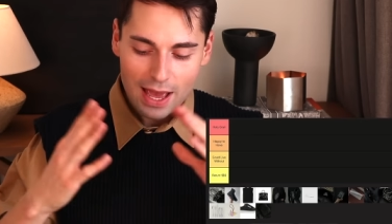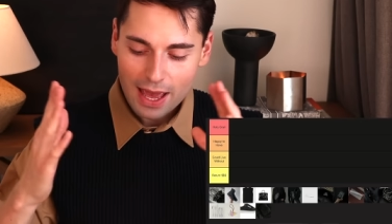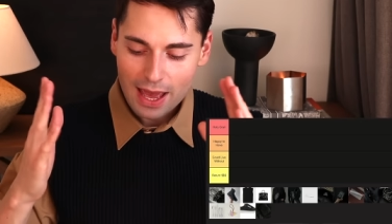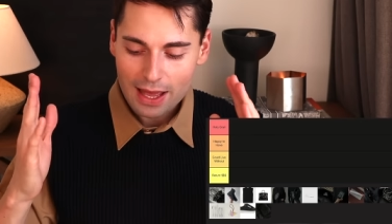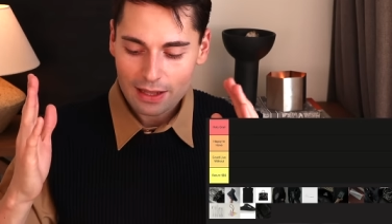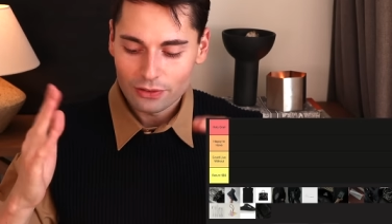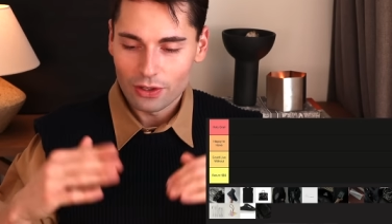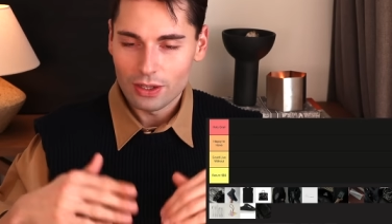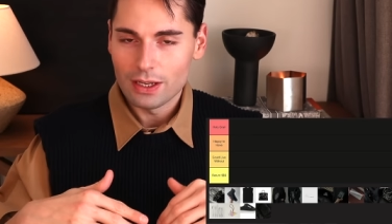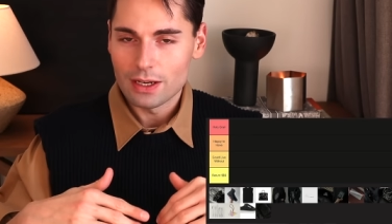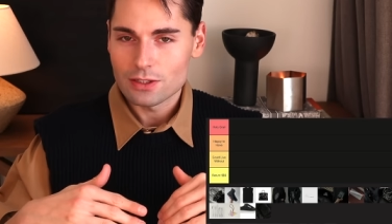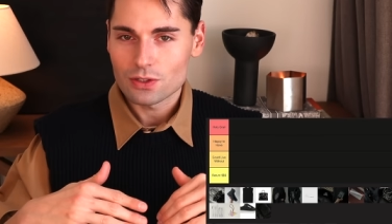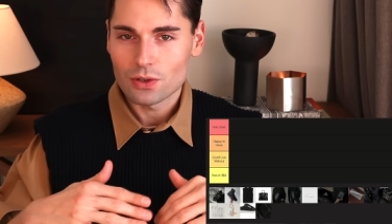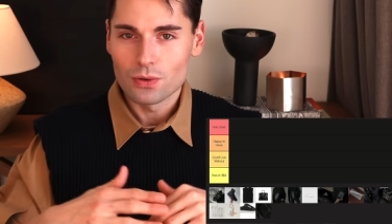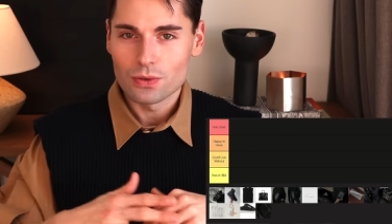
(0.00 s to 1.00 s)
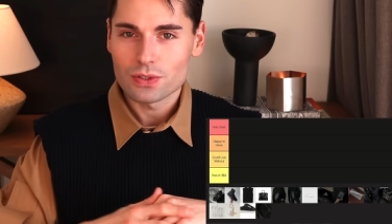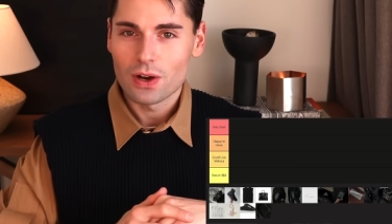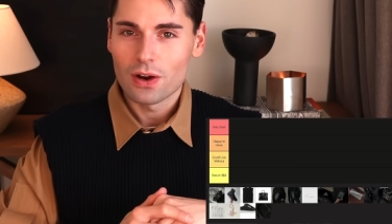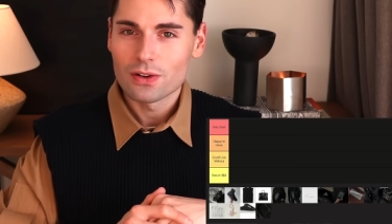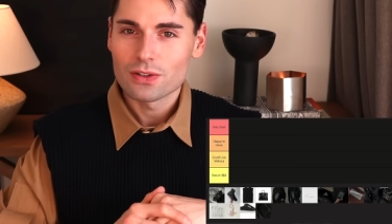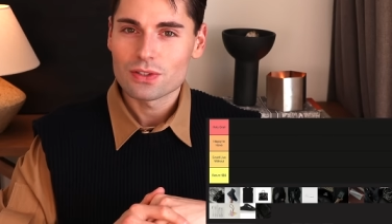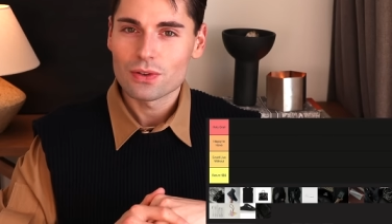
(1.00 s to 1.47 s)
and the list goes
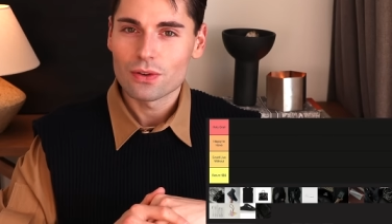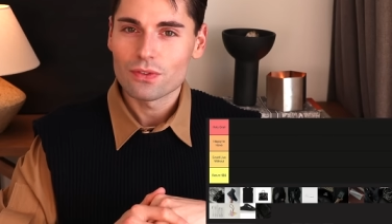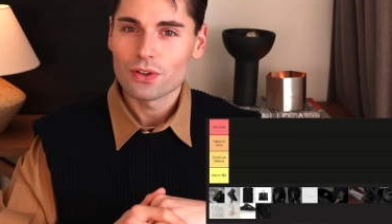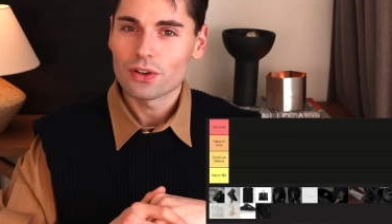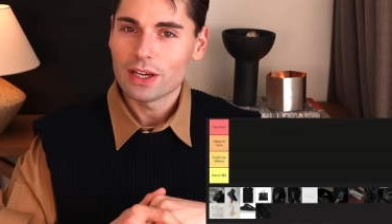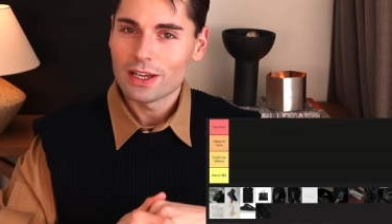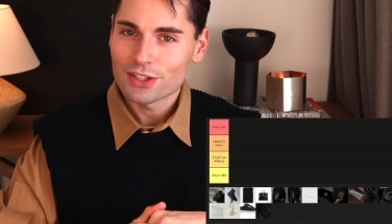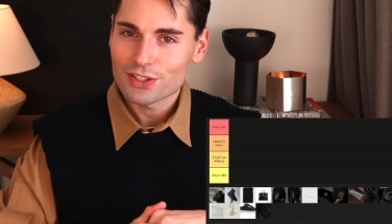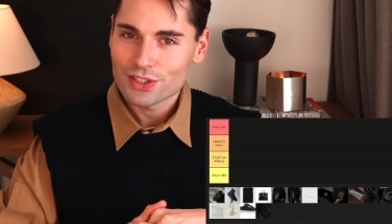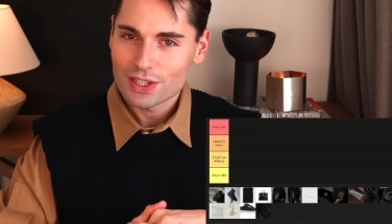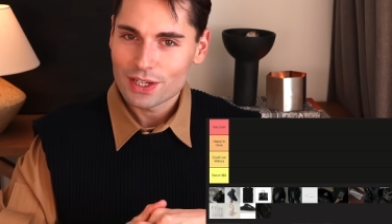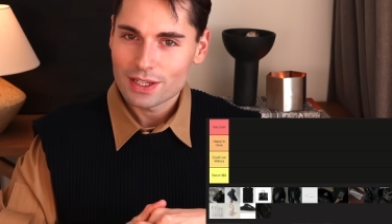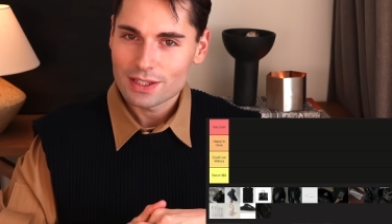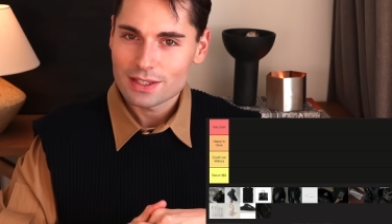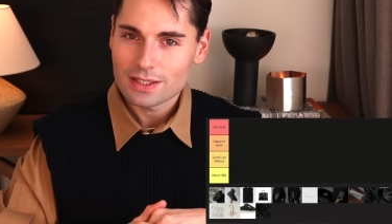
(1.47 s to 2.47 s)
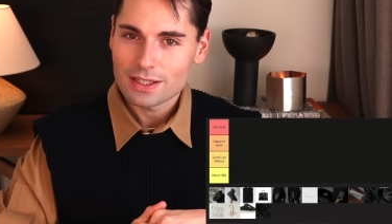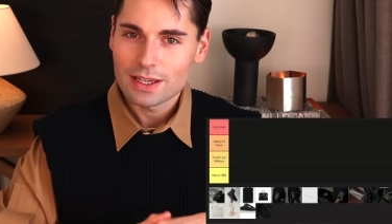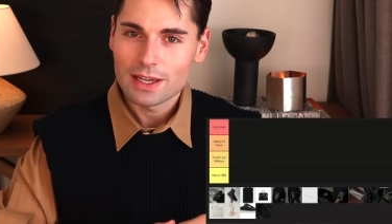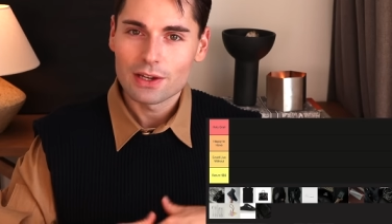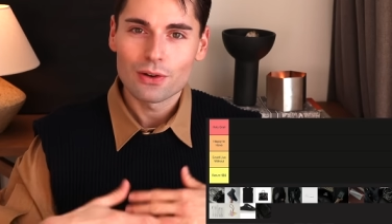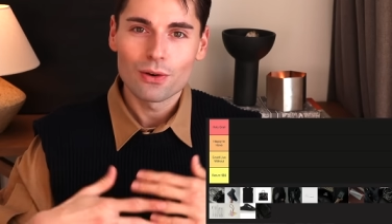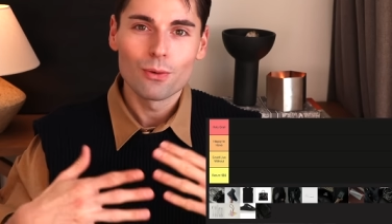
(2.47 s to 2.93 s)
on. So if you're interested in
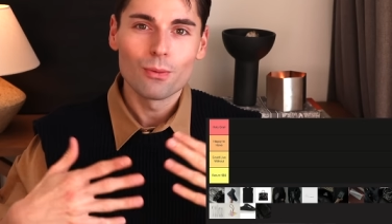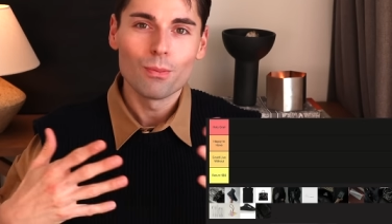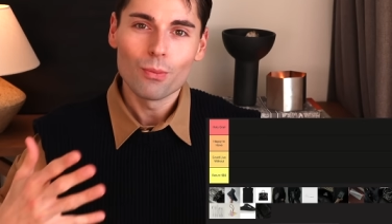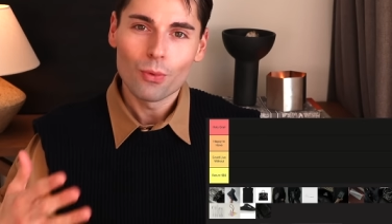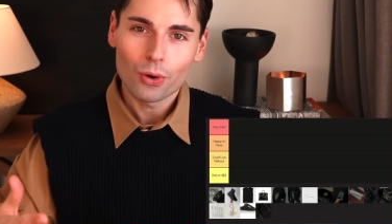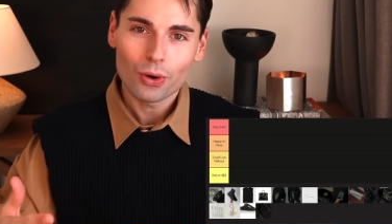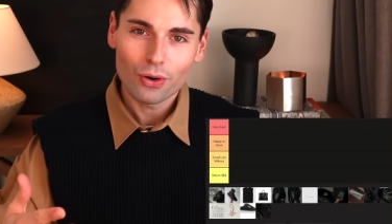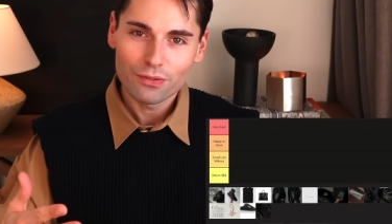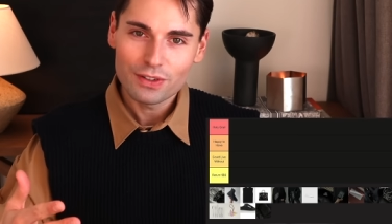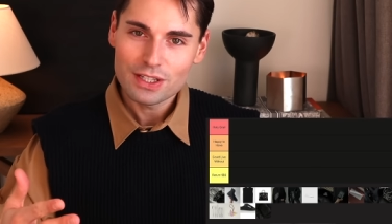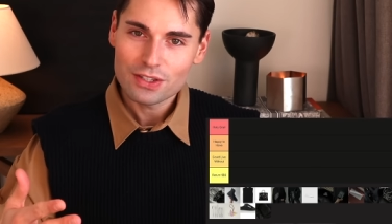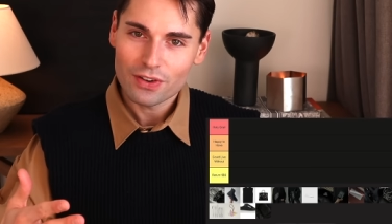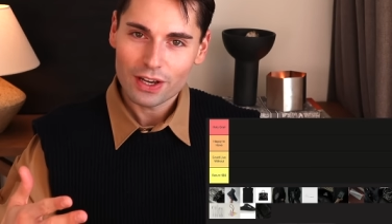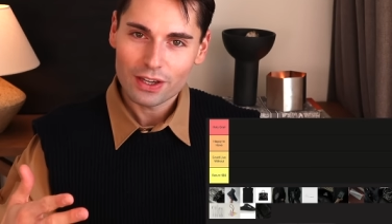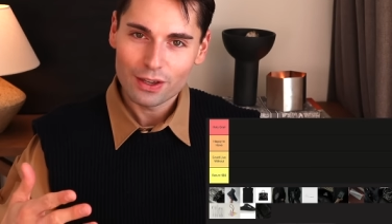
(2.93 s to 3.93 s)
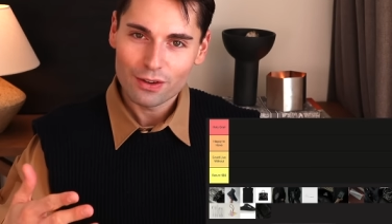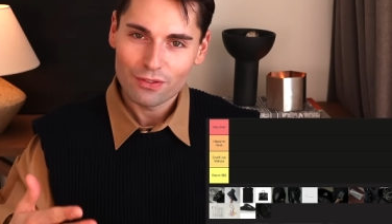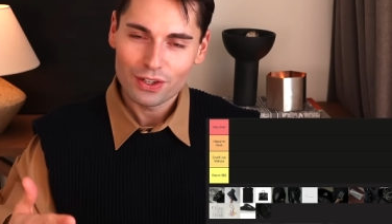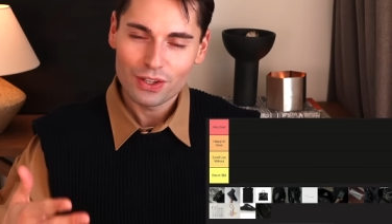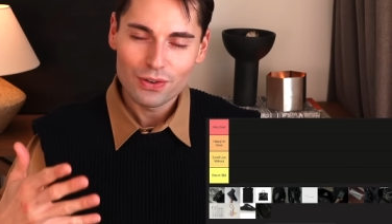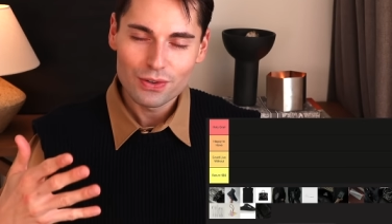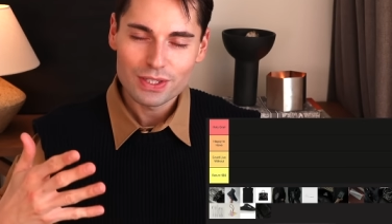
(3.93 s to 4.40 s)
seeing more of these ranking
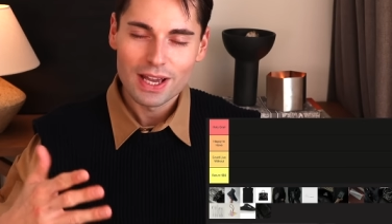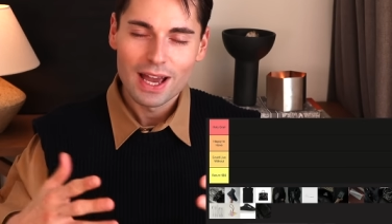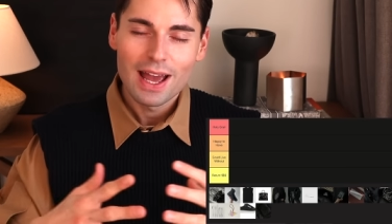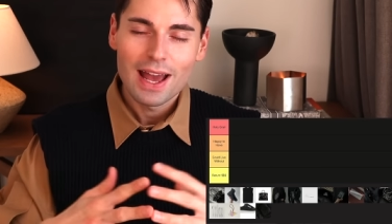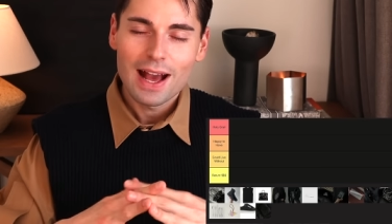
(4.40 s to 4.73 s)
videos,